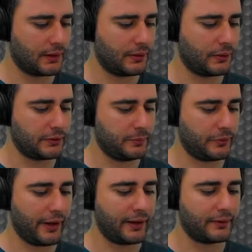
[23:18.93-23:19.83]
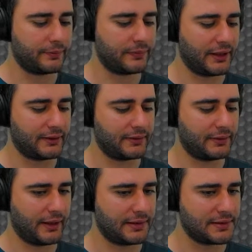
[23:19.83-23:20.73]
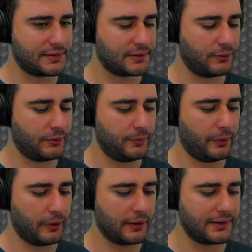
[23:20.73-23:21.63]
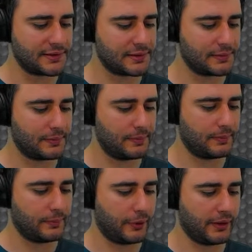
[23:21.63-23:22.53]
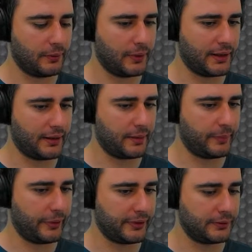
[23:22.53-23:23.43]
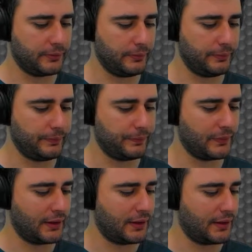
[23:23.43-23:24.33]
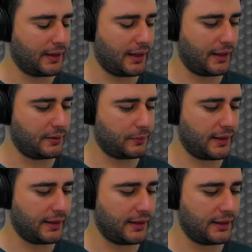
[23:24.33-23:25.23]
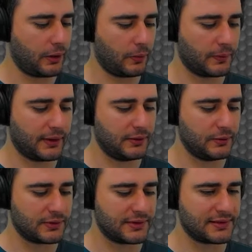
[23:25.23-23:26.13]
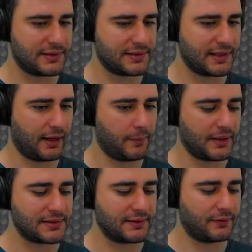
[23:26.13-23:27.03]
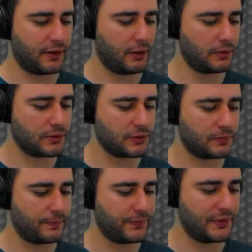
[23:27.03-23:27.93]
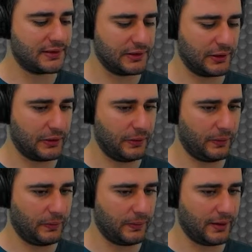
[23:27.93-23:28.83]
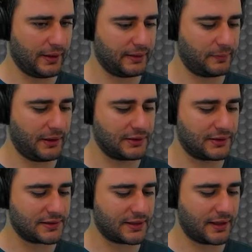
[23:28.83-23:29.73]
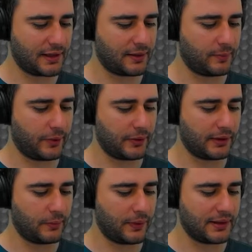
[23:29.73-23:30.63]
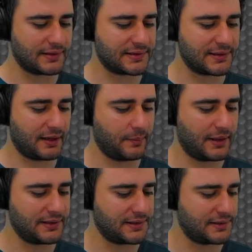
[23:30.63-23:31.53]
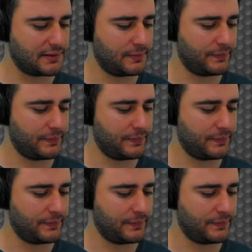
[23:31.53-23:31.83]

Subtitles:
called break that takes two polys, poly1 and poly2, and really only uses the segments of those. So let me just take poly1 segments